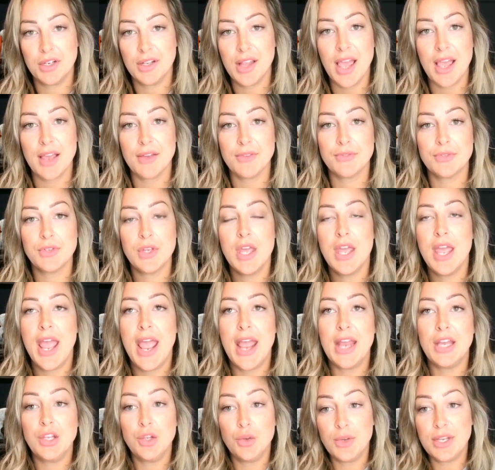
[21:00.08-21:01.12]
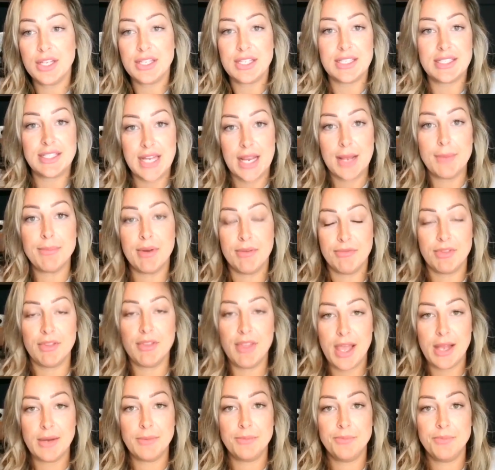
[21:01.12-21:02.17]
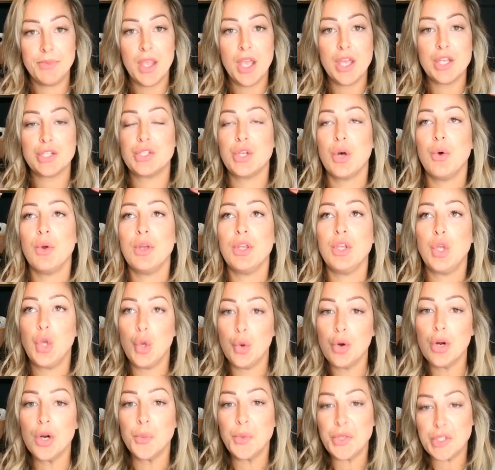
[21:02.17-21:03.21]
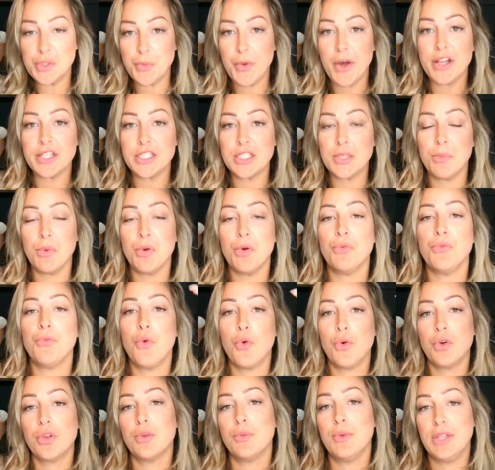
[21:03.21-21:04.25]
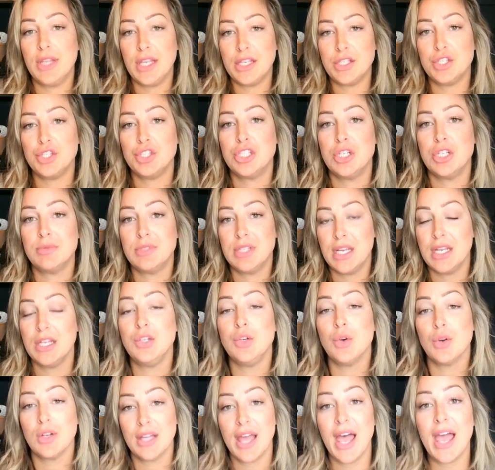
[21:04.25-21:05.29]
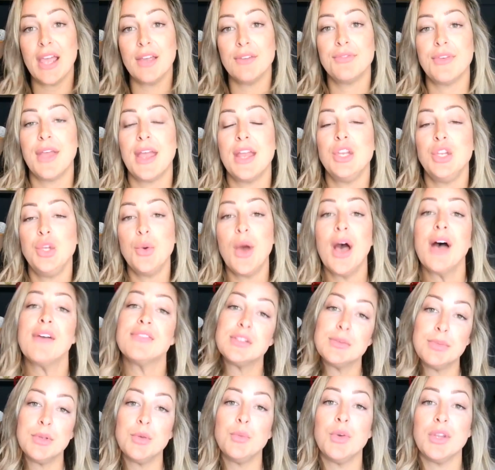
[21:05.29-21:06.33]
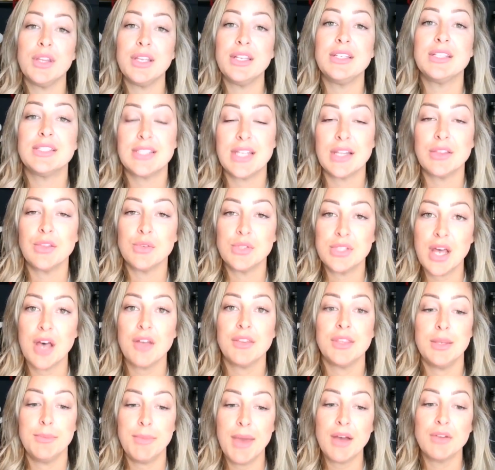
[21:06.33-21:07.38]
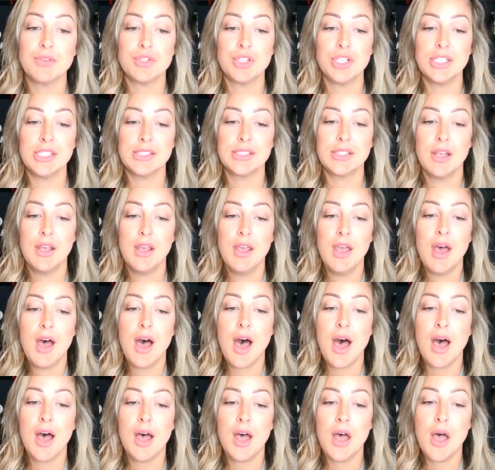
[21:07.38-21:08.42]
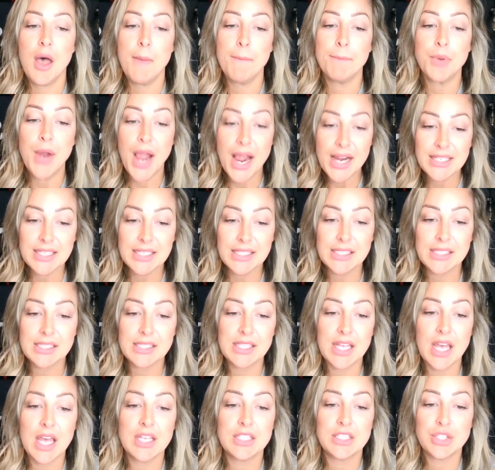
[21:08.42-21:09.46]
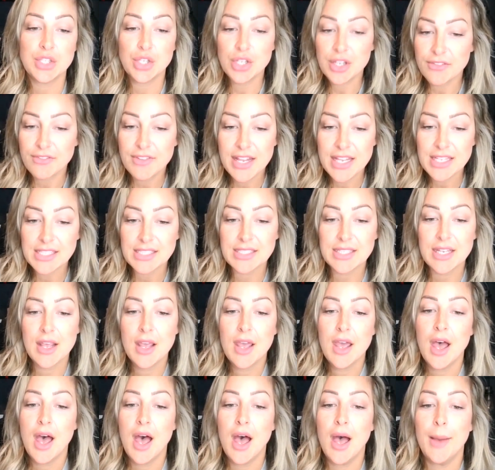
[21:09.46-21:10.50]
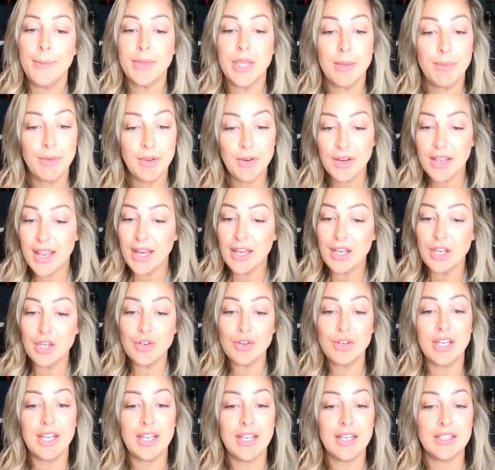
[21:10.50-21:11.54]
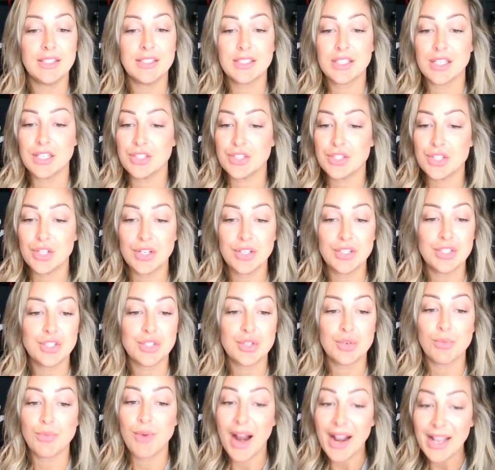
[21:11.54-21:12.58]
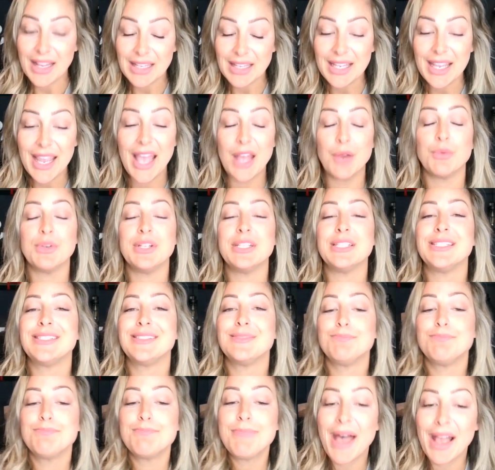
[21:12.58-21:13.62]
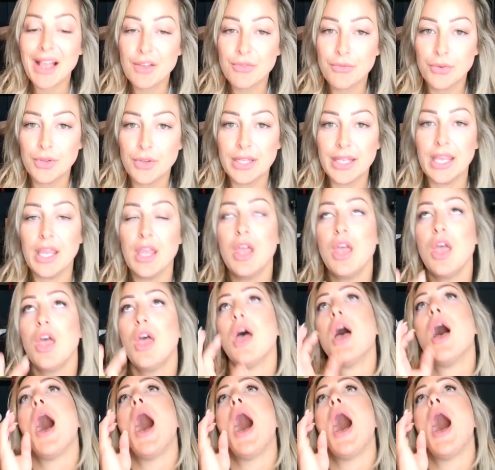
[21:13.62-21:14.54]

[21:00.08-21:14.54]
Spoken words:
from your life, and you get to stay above the line. So you are responsible for the relationships in your life, and you have to be willing to set those healthy boundaries. Practice assertiveness, communicating your needs, concerns directly and respectfully.